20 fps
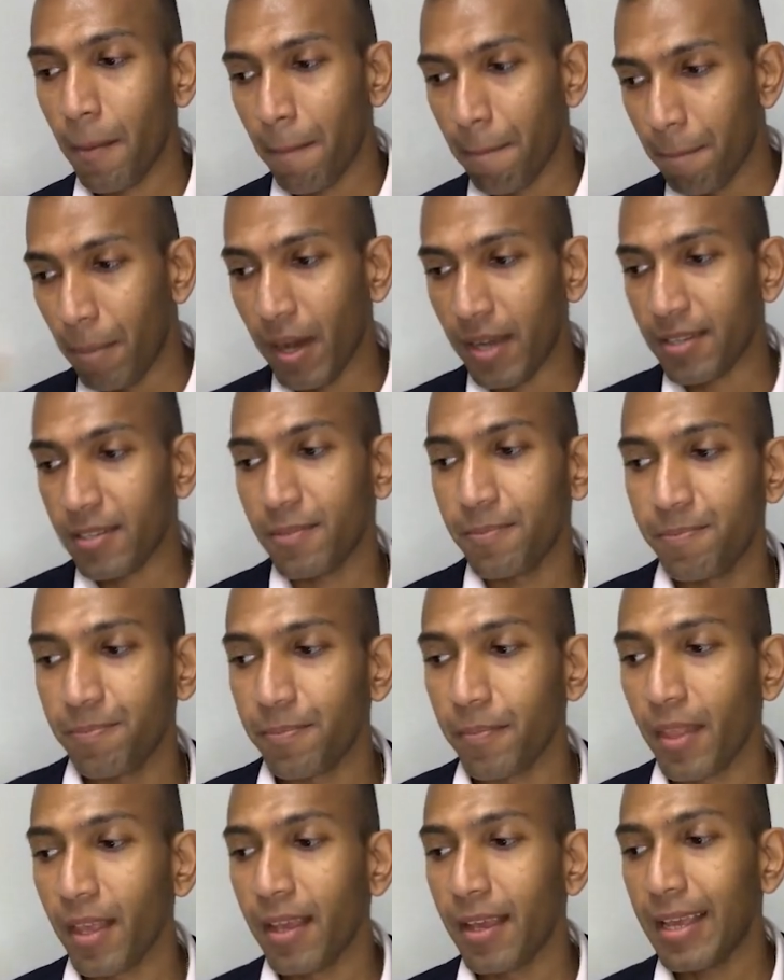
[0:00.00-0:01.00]
But
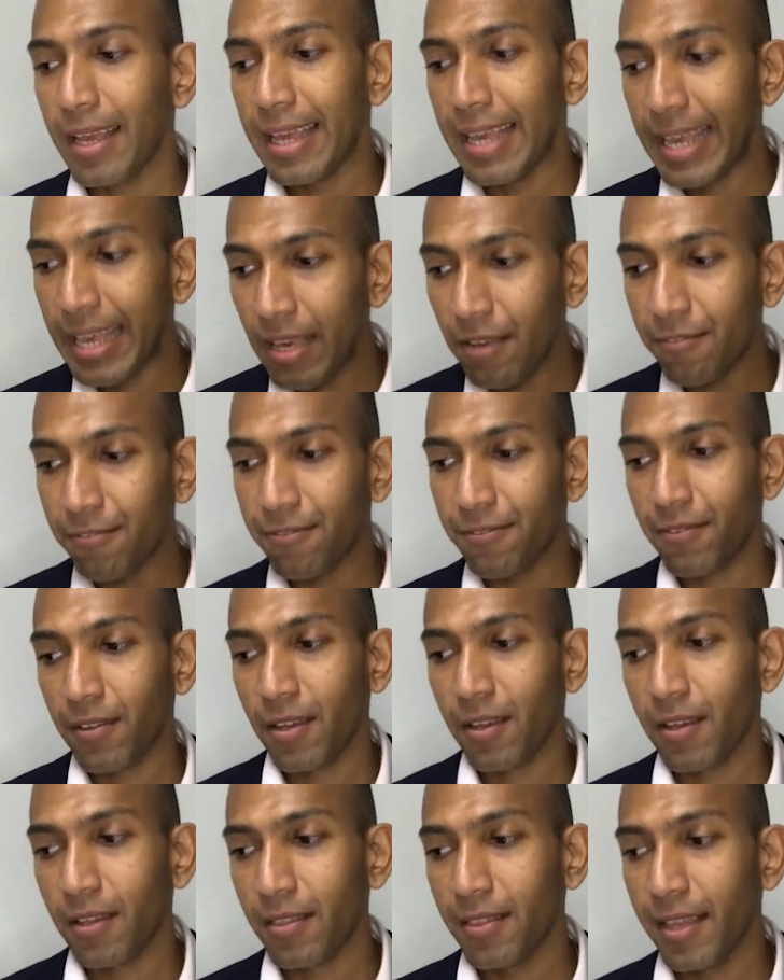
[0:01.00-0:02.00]
if
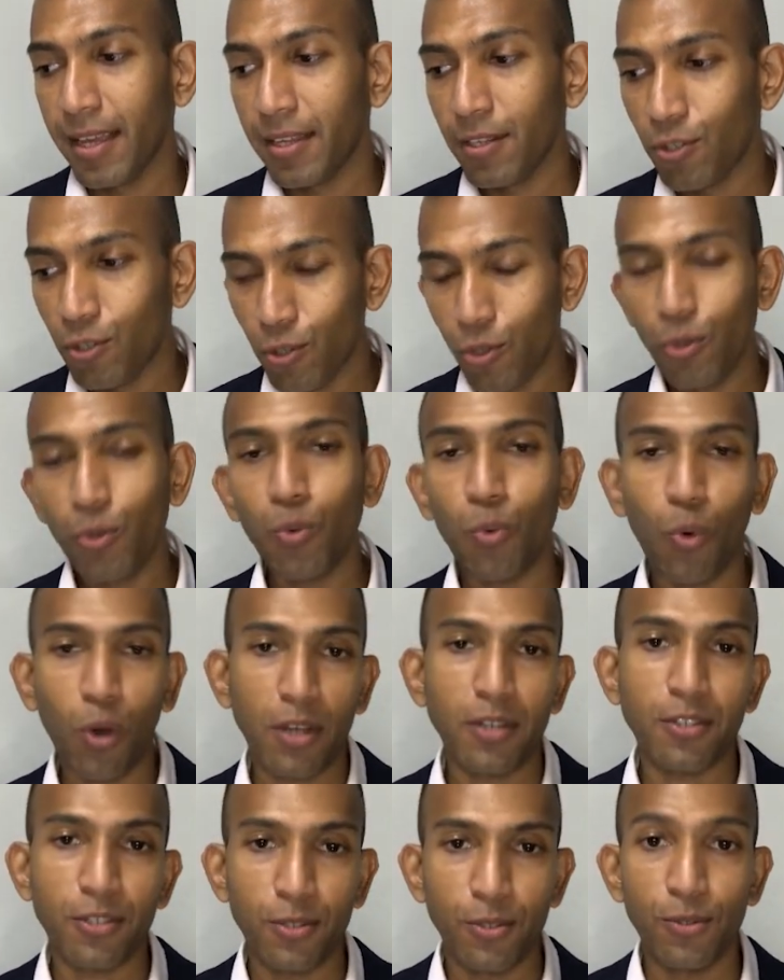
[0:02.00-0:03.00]
they do
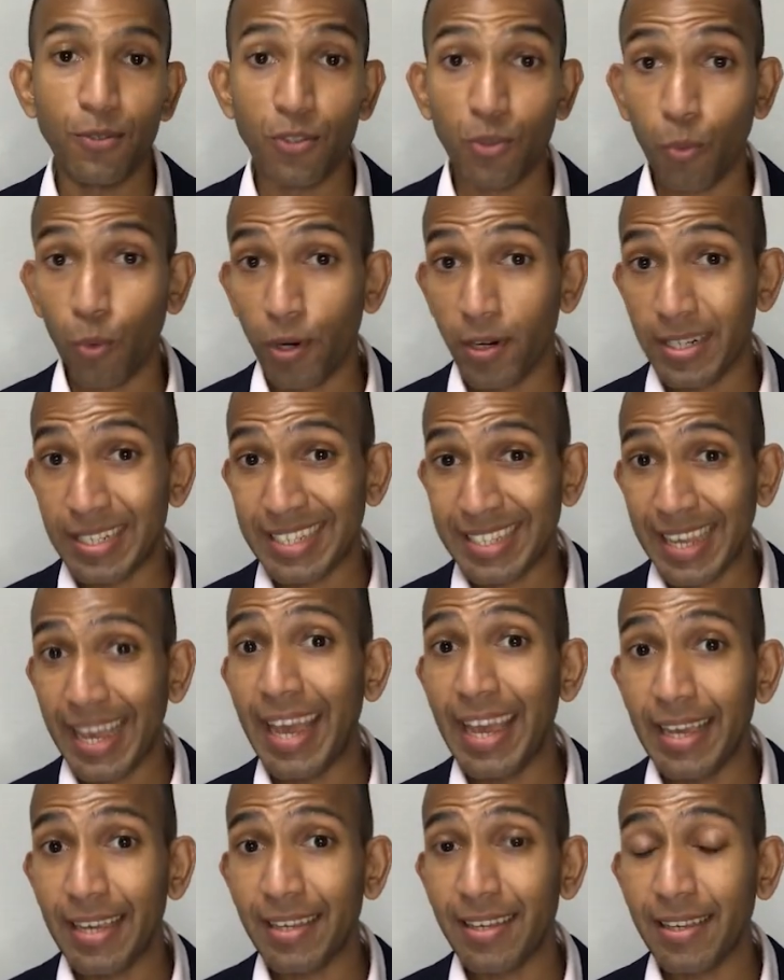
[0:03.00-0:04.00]
want to use the word
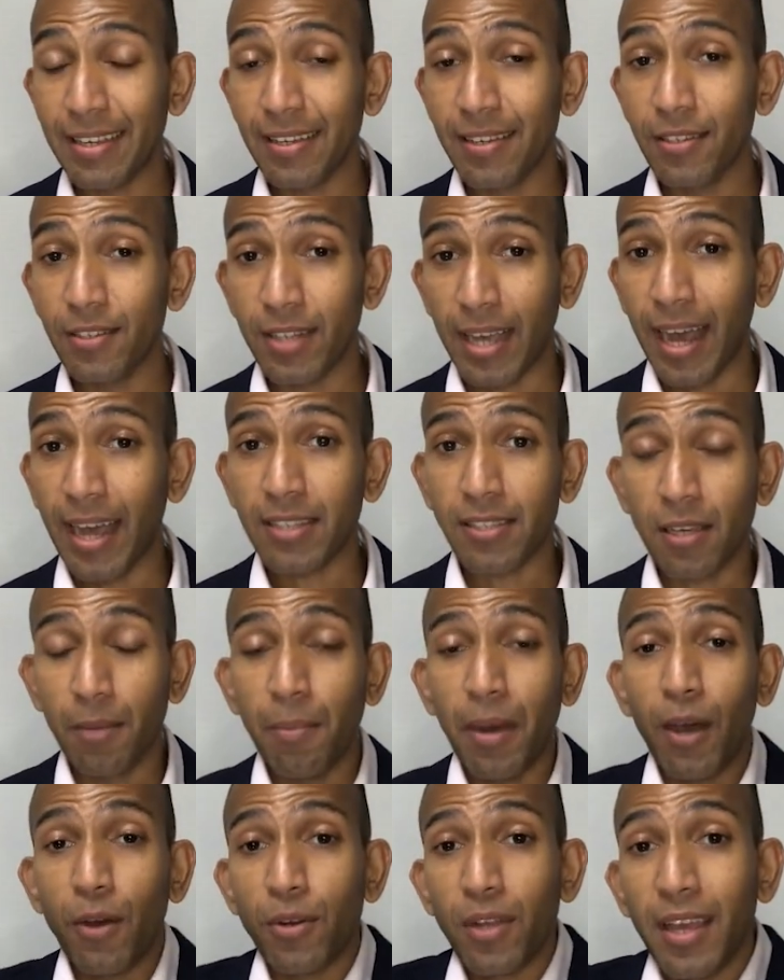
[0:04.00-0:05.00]
take to ask
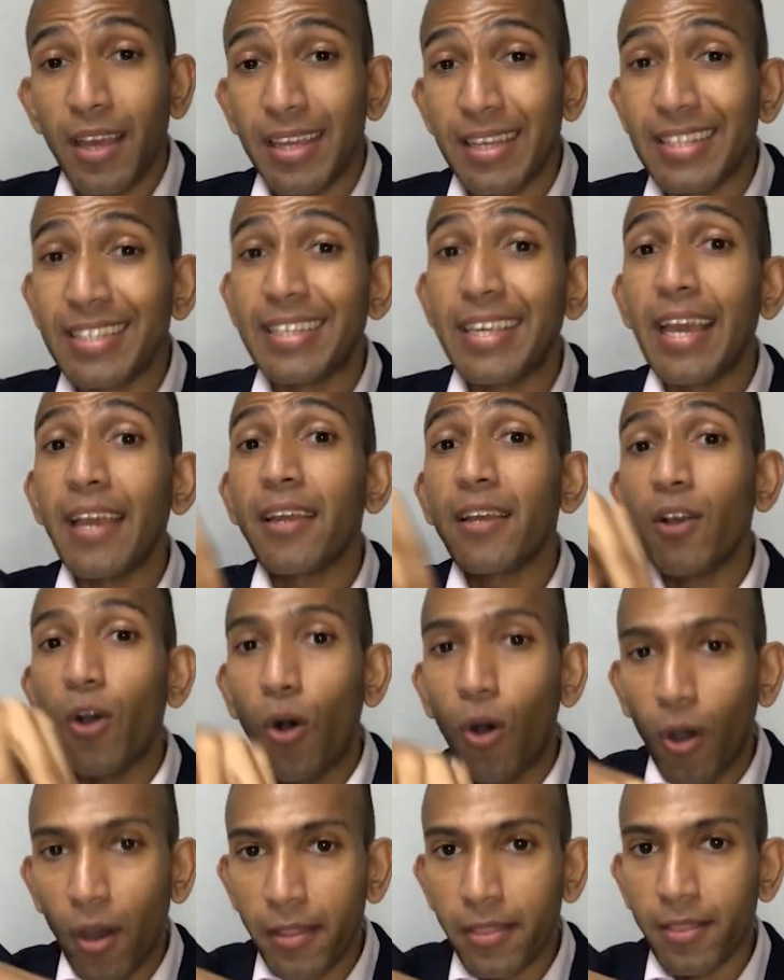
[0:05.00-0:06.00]
about getting
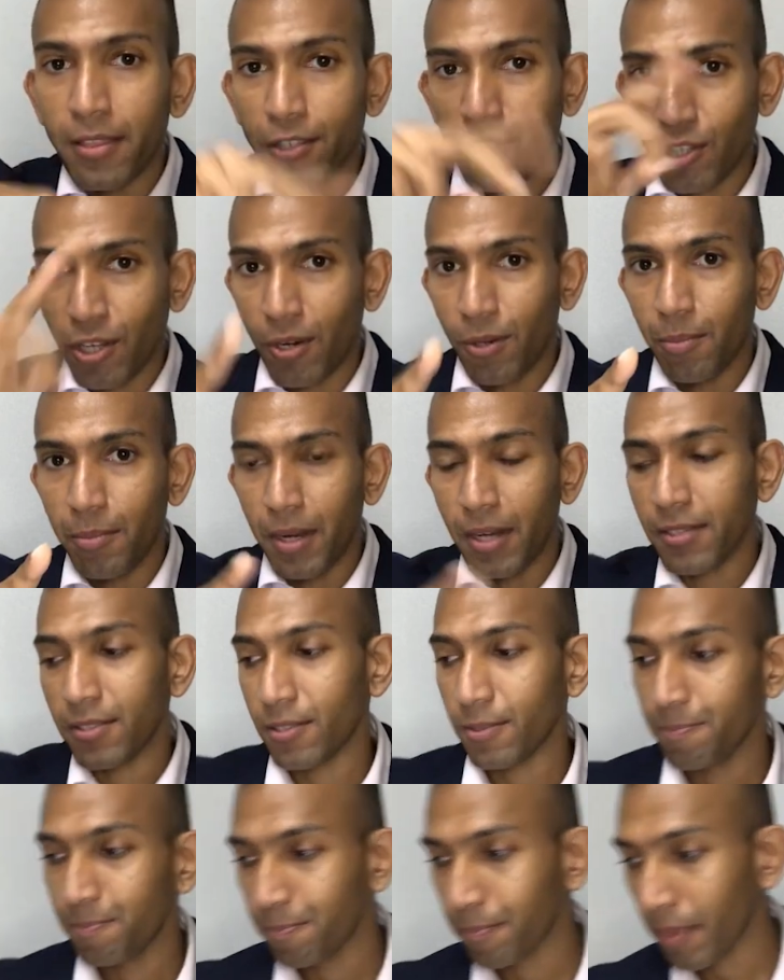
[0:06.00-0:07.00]
on the shuttle
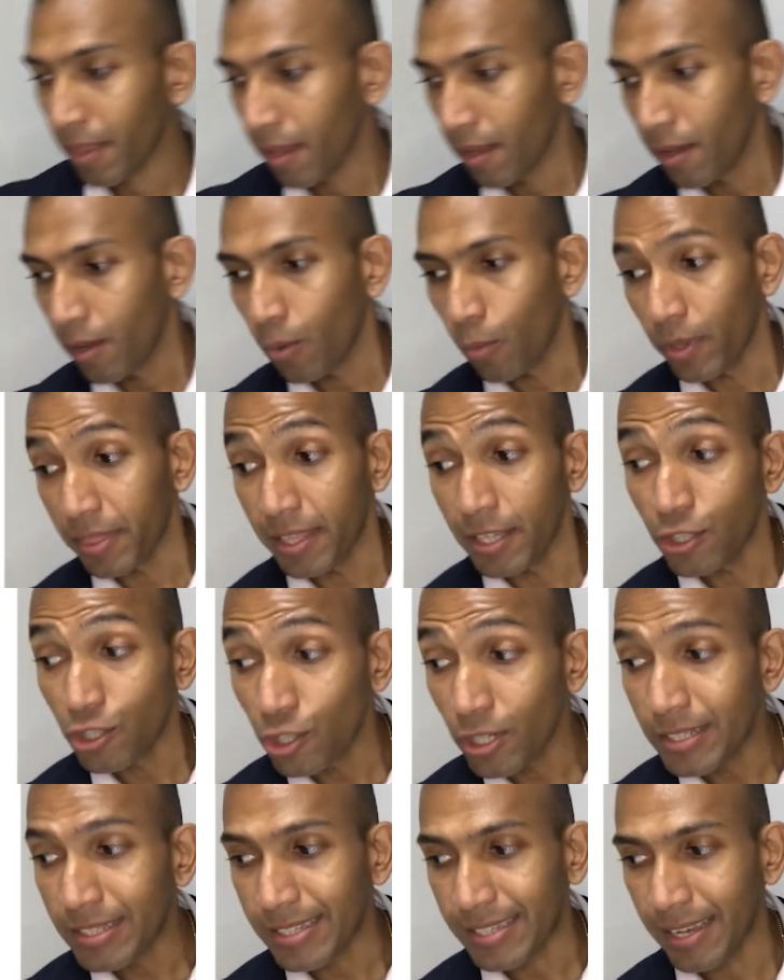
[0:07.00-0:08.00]
bus, what they
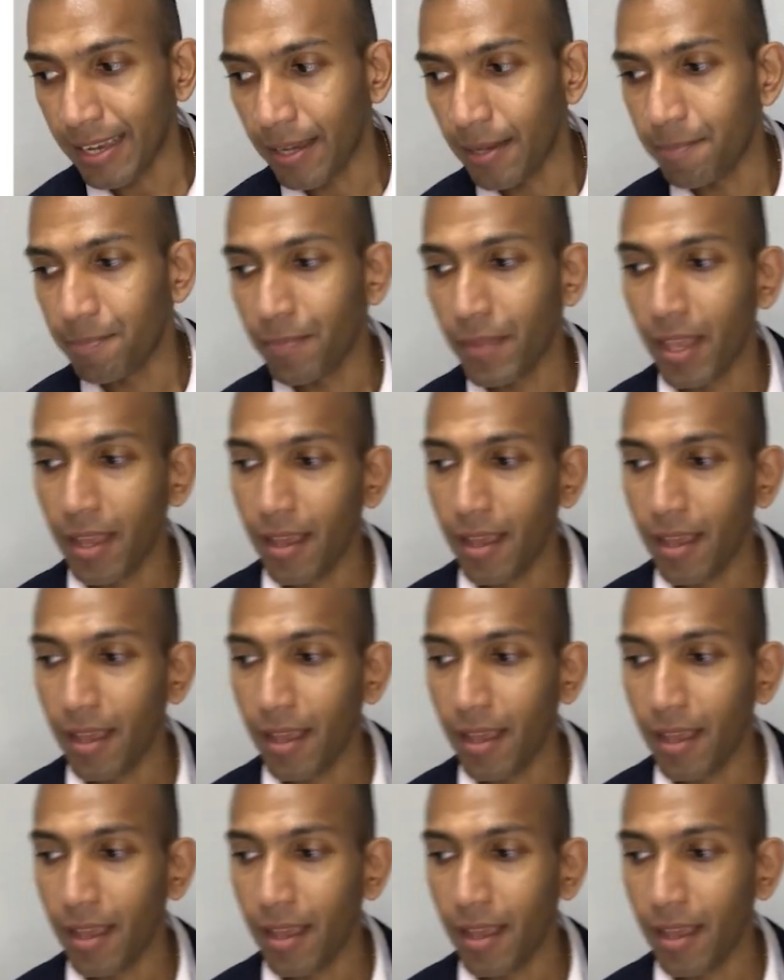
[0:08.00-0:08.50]
should say